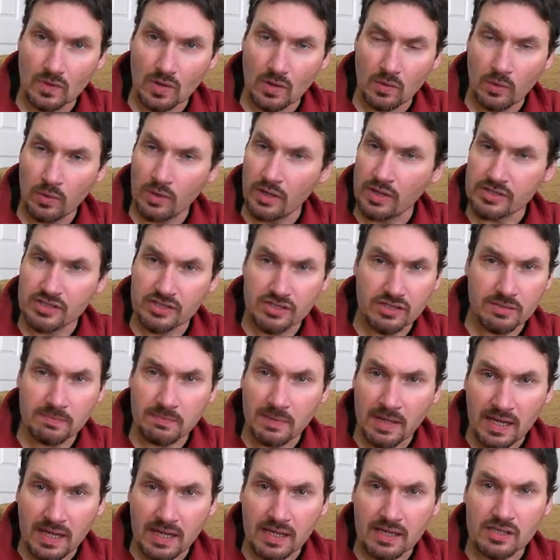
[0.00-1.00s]
Whereas to
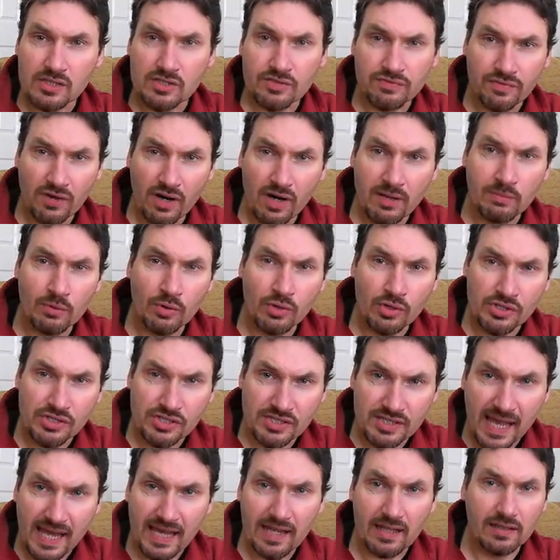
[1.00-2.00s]
me it is far more
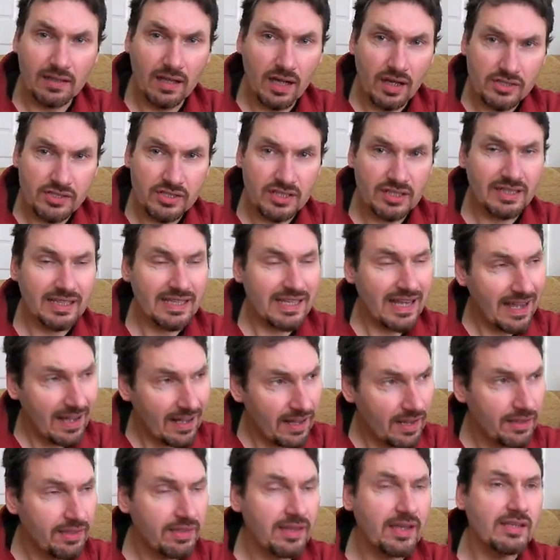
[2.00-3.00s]
psychologically
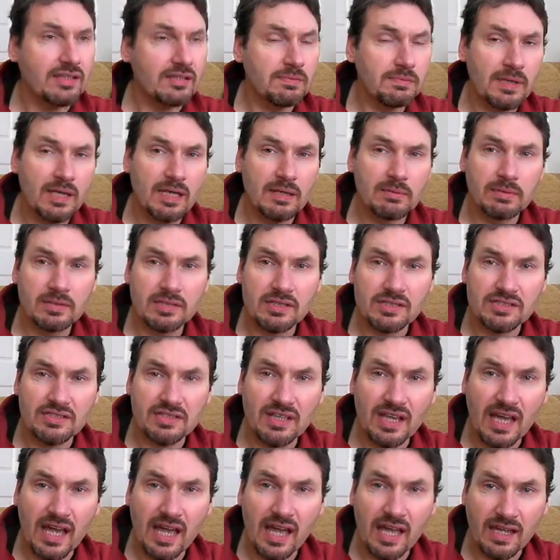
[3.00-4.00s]
healthy to be able to
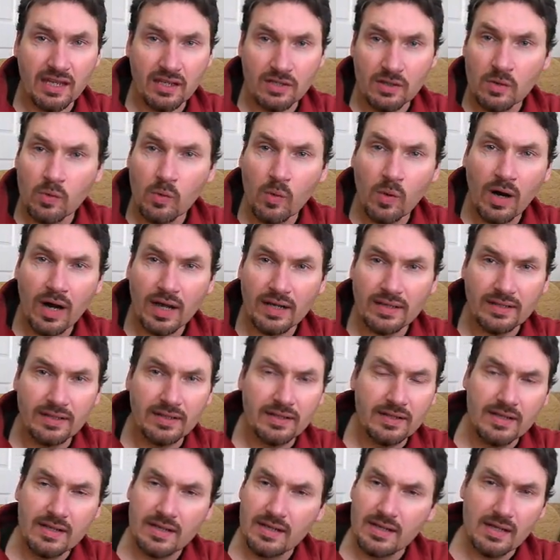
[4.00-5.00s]
say, you know what,
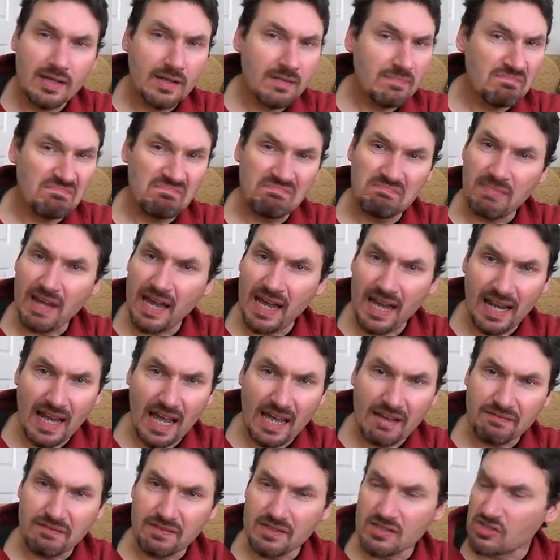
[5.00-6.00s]
my
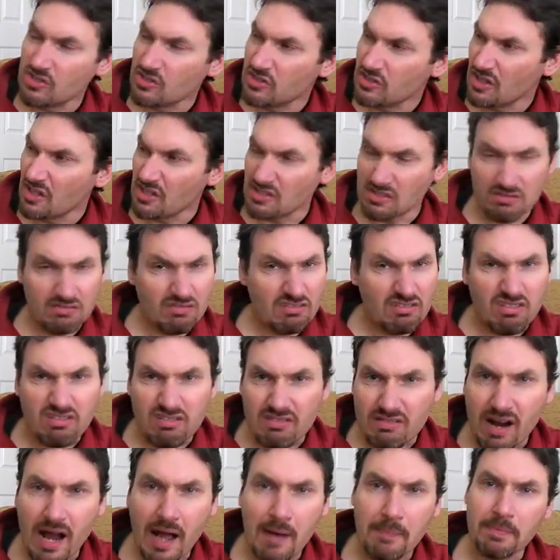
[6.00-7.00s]
life is just
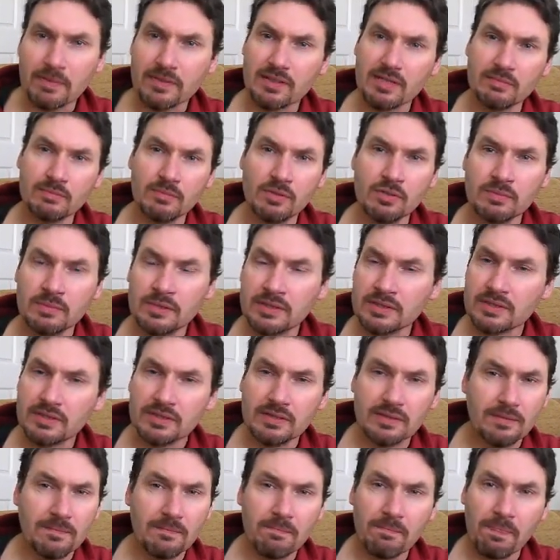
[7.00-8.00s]
crap at the moment,
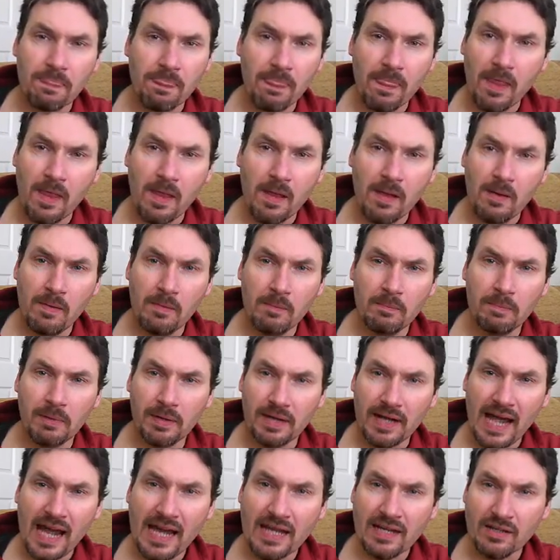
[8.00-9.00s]
but
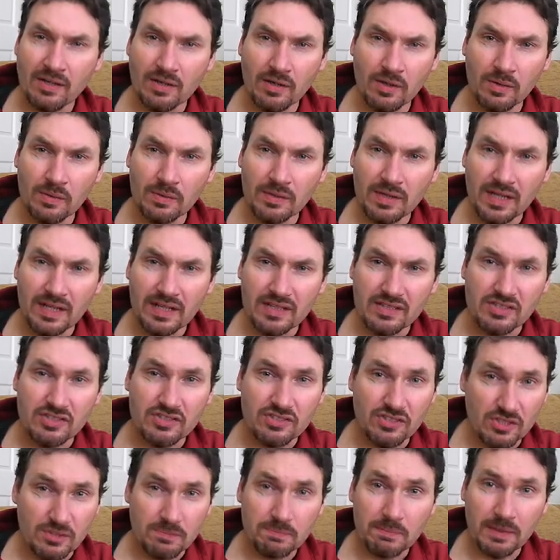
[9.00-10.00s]
I know that it's
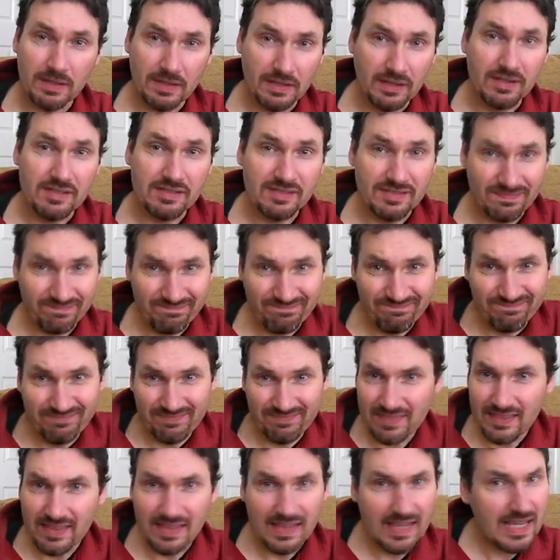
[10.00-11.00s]
just because
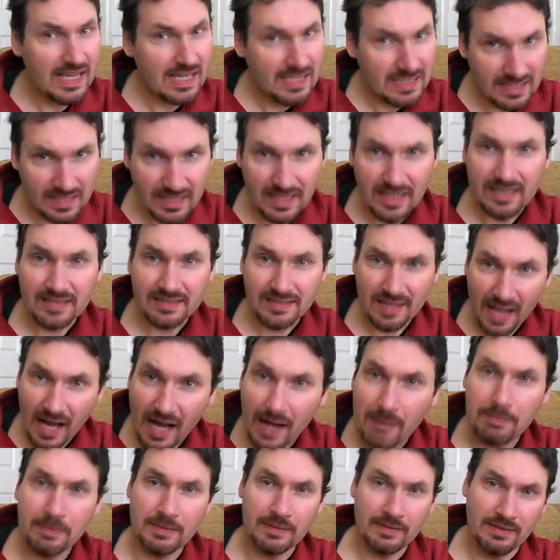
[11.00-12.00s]
these things
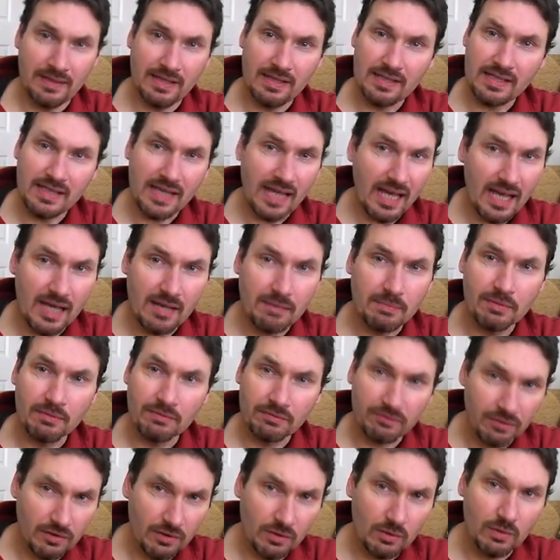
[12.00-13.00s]
happen in the ebb and
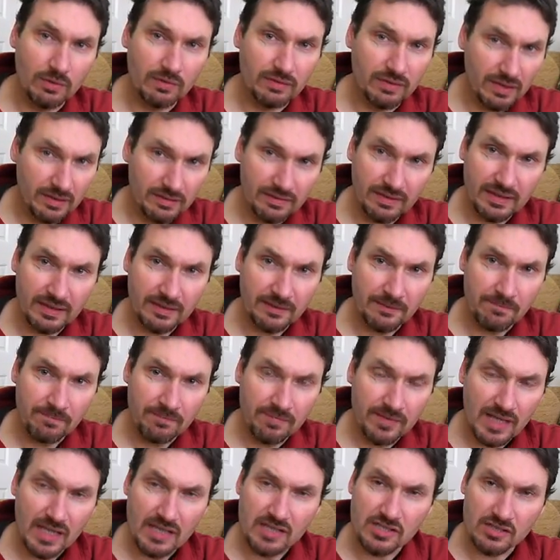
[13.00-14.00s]
flow of living.
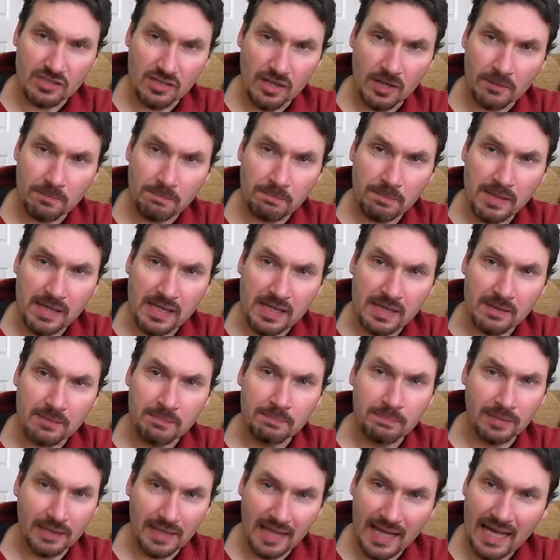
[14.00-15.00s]
It's not being
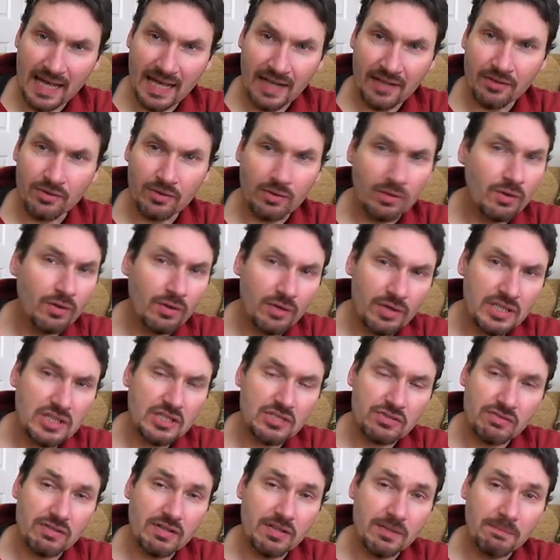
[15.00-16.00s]
planned or
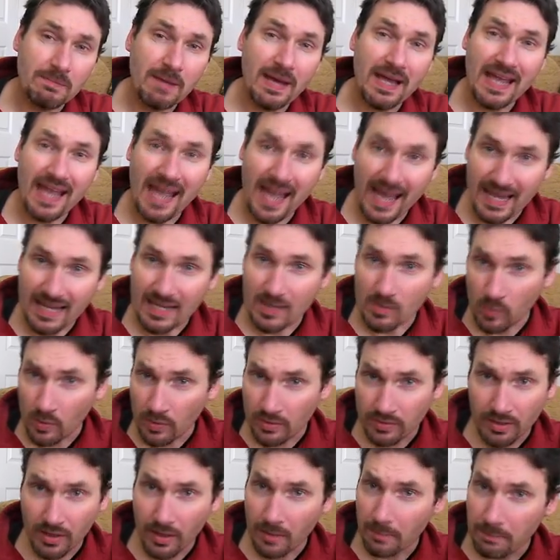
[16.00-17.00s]
orchestrated by
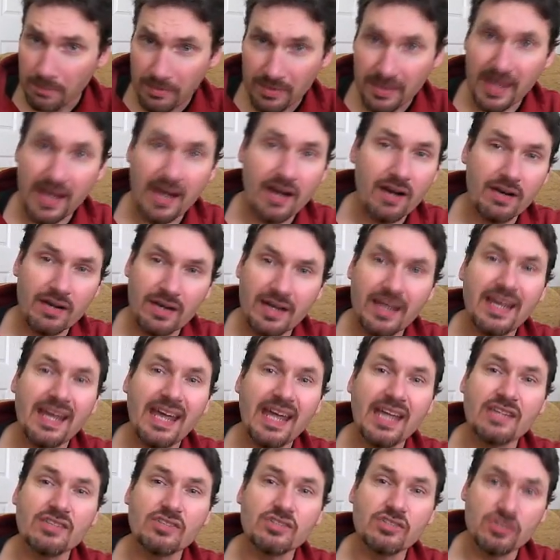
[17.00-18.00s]
anyone up there.
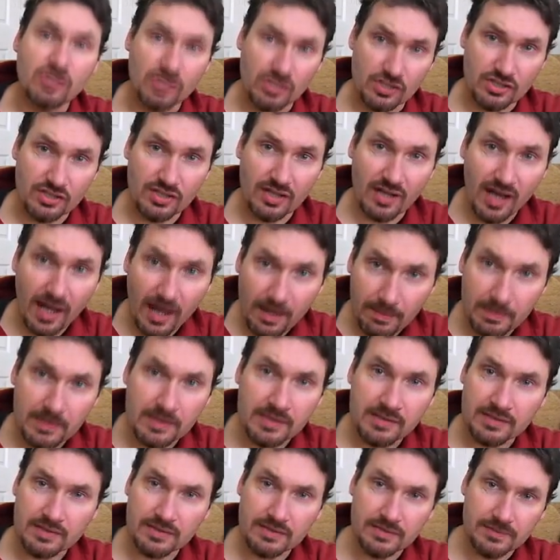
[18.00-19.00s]
It just
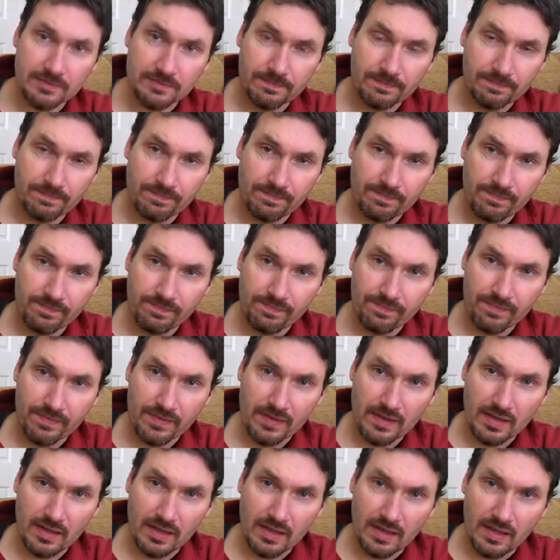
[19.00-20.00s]
happens.
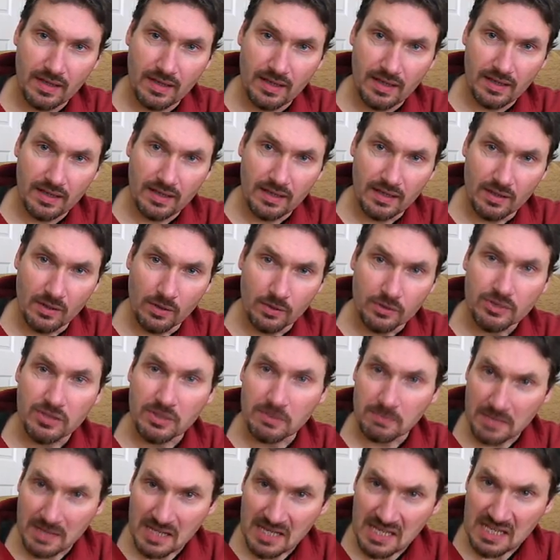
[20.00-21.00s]
To
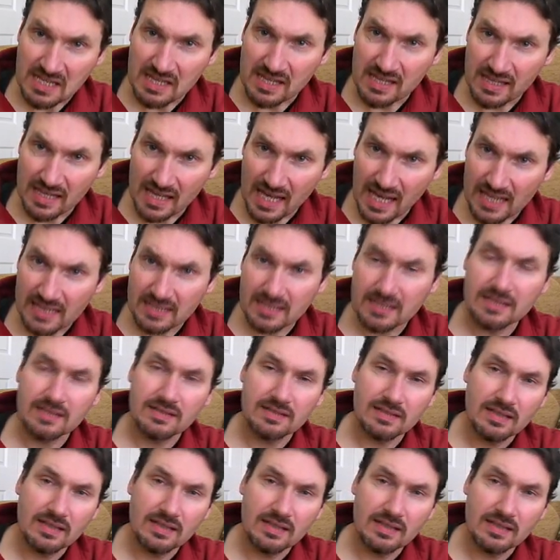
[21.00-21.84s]
me that